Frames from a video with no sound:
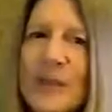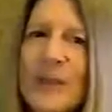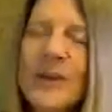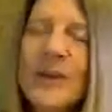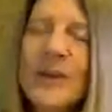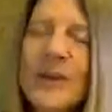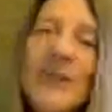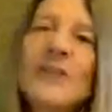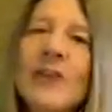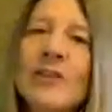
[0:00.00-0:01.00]
So
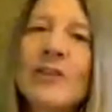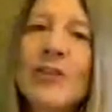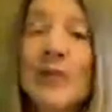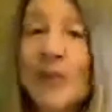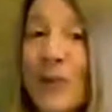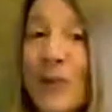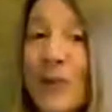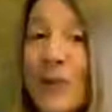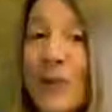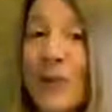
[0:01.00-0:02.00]
it's great when you get
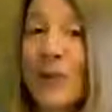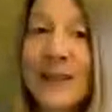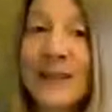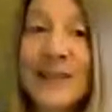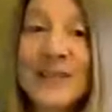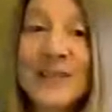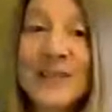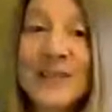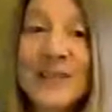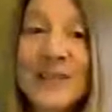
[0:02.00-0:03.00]
positive feedback,
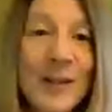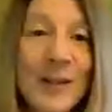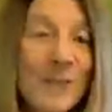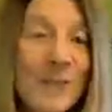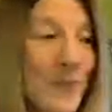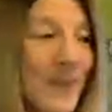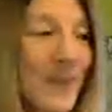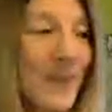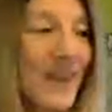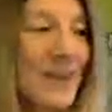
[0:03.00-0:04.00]
and
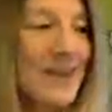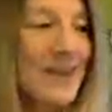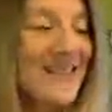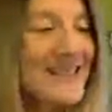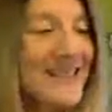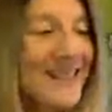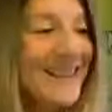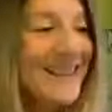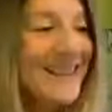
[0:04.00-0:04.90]
that means